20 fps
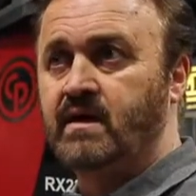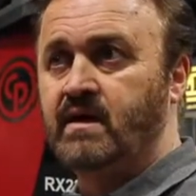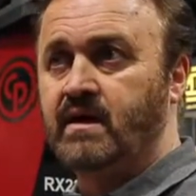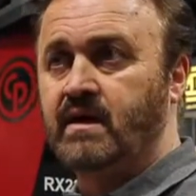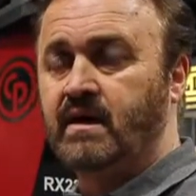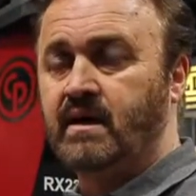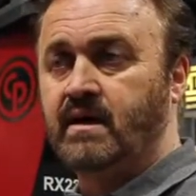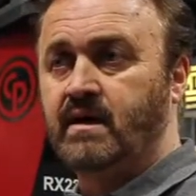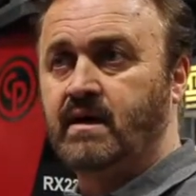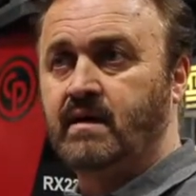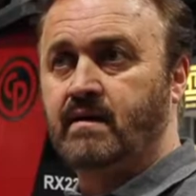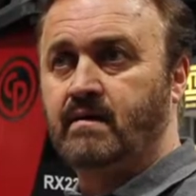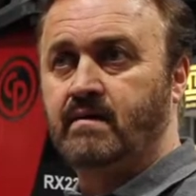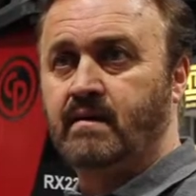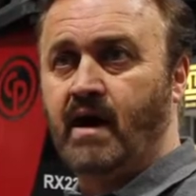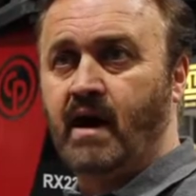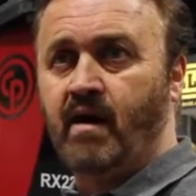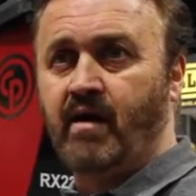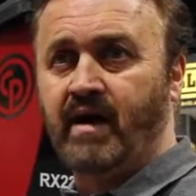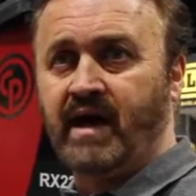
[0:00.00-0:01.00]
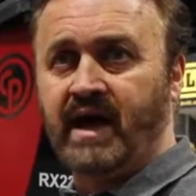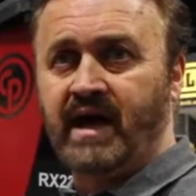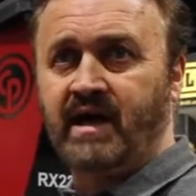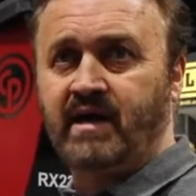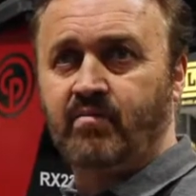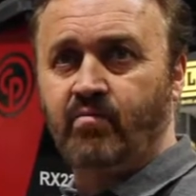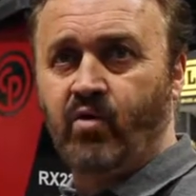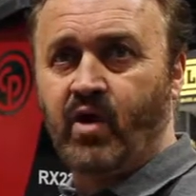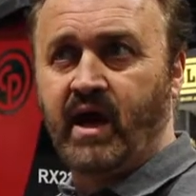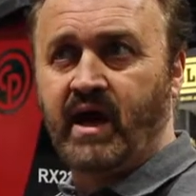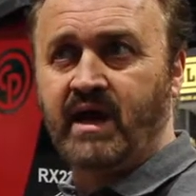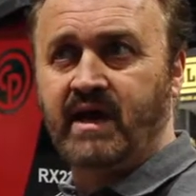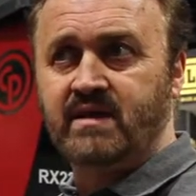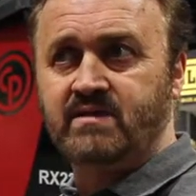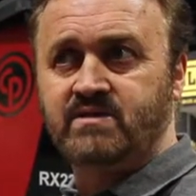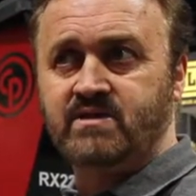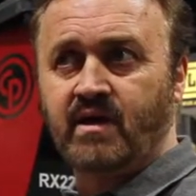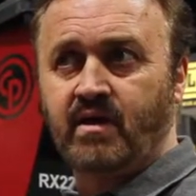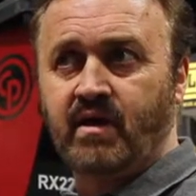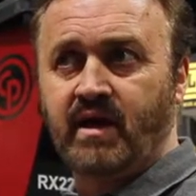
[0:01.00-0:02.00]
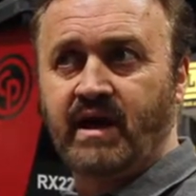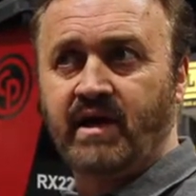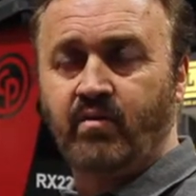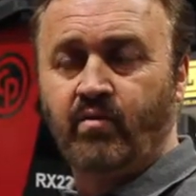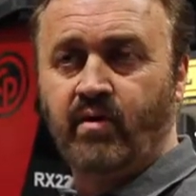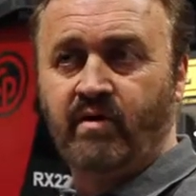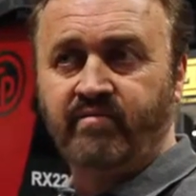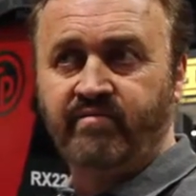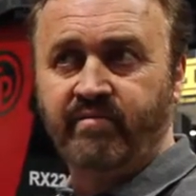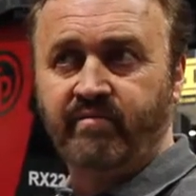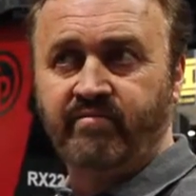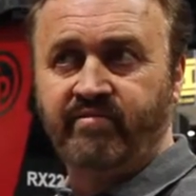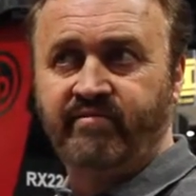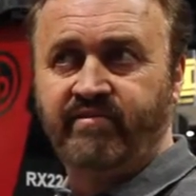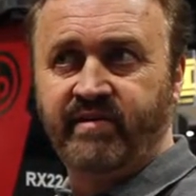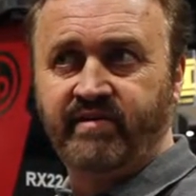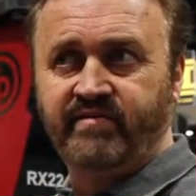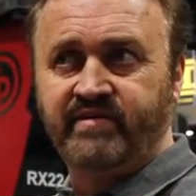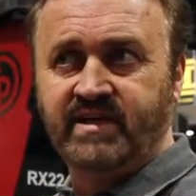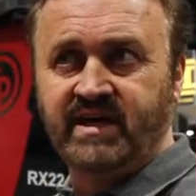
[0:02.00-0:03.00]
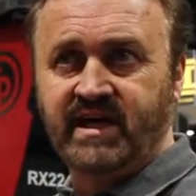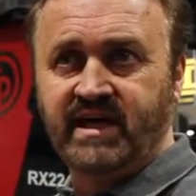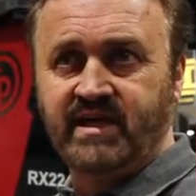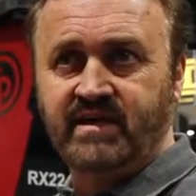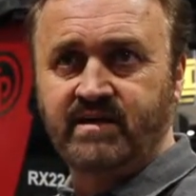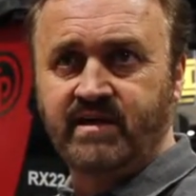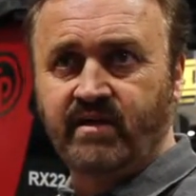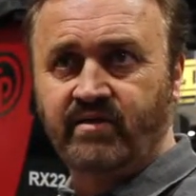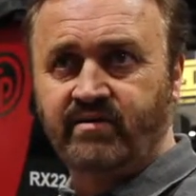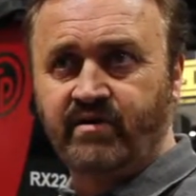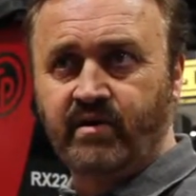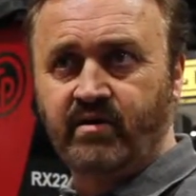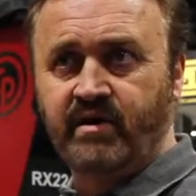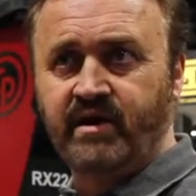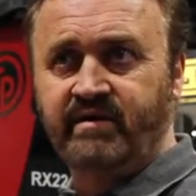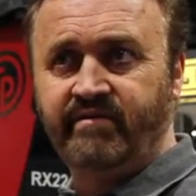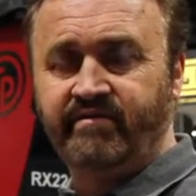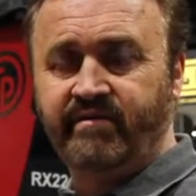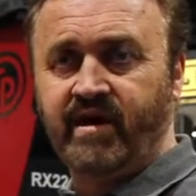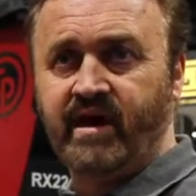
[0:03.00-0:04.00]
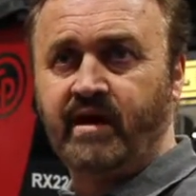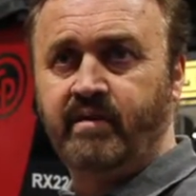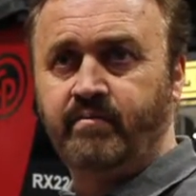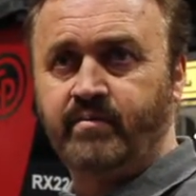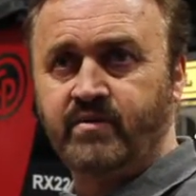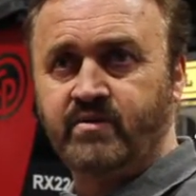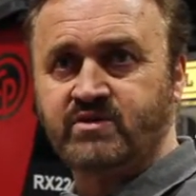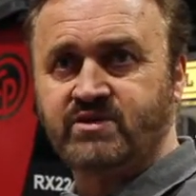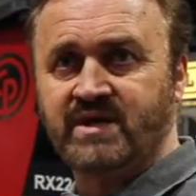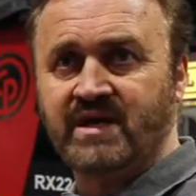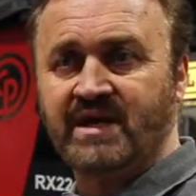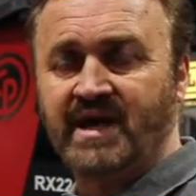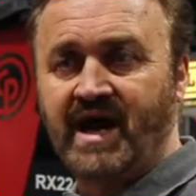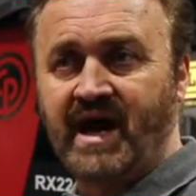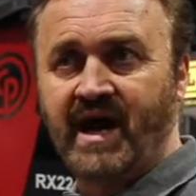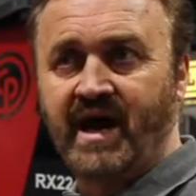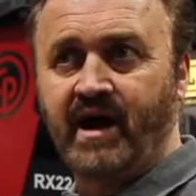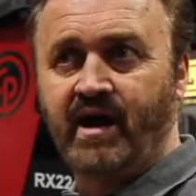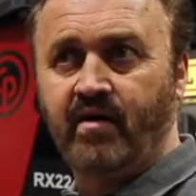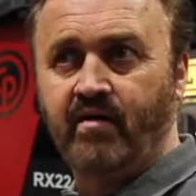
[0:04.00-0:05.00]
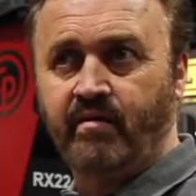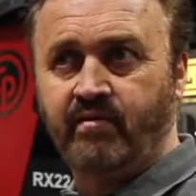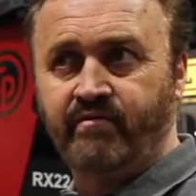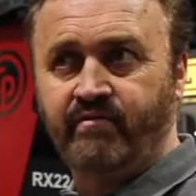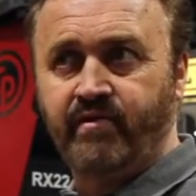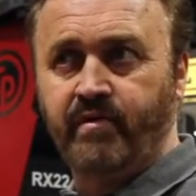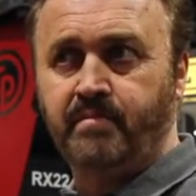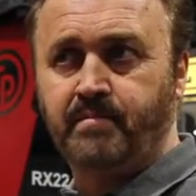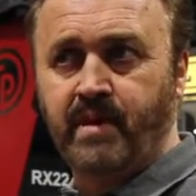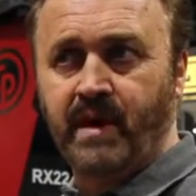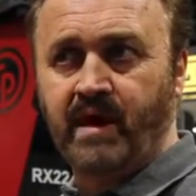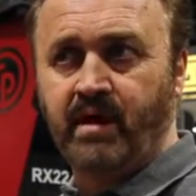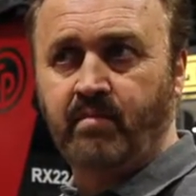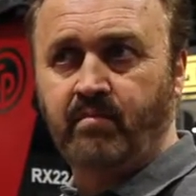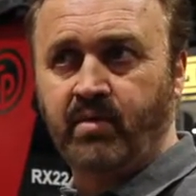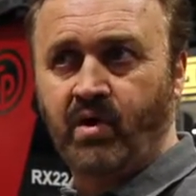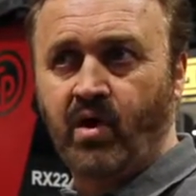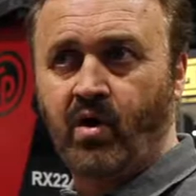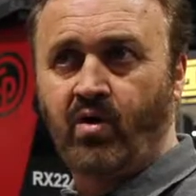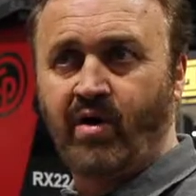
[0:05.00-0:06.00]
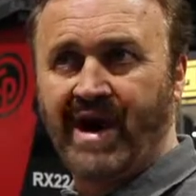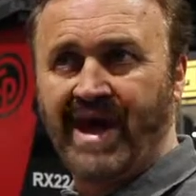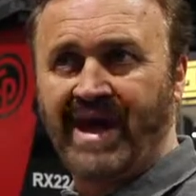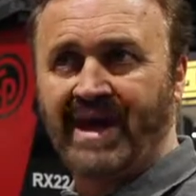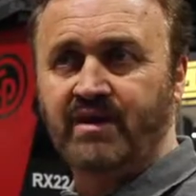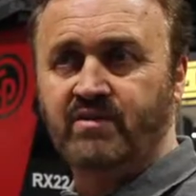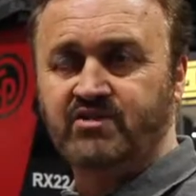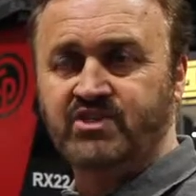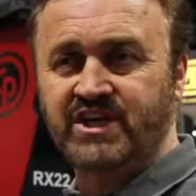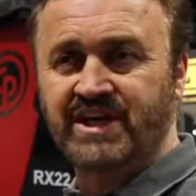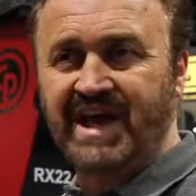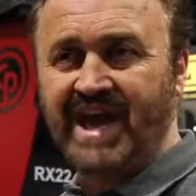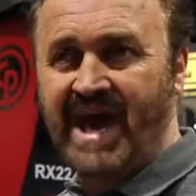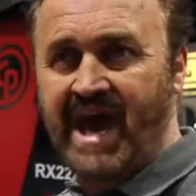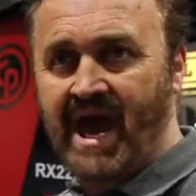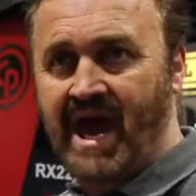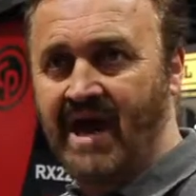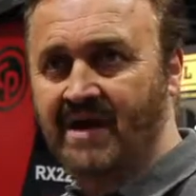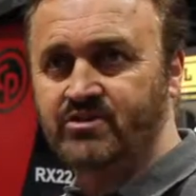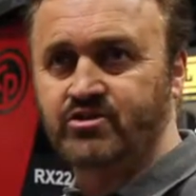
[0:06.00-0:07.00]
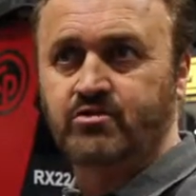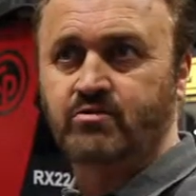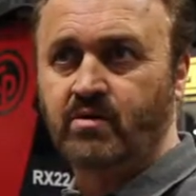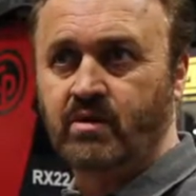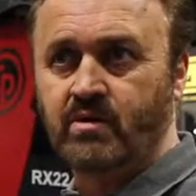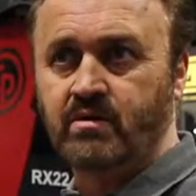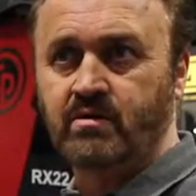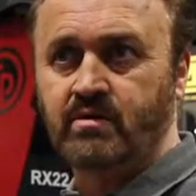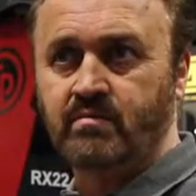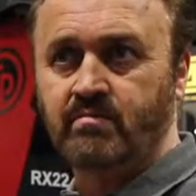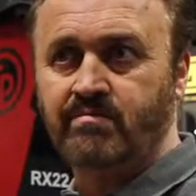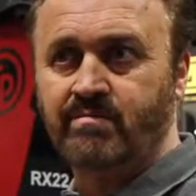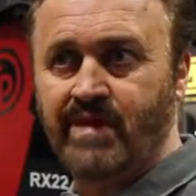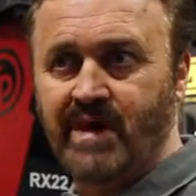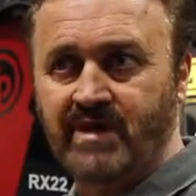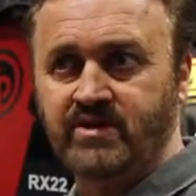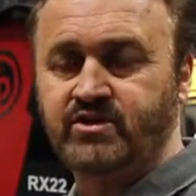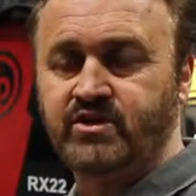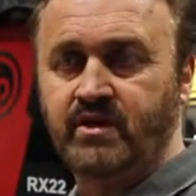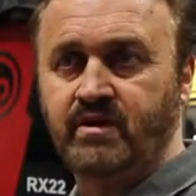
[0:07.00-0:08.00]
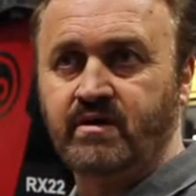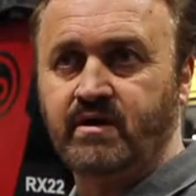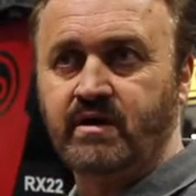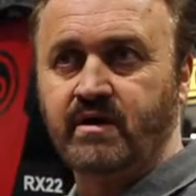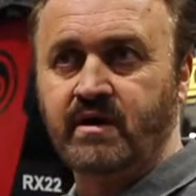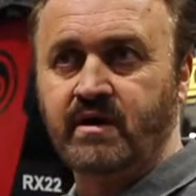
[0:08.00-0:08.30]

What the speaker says: our AEM ratings are anywhere from 15 to 35% higher in foot-pound blow energy actual measured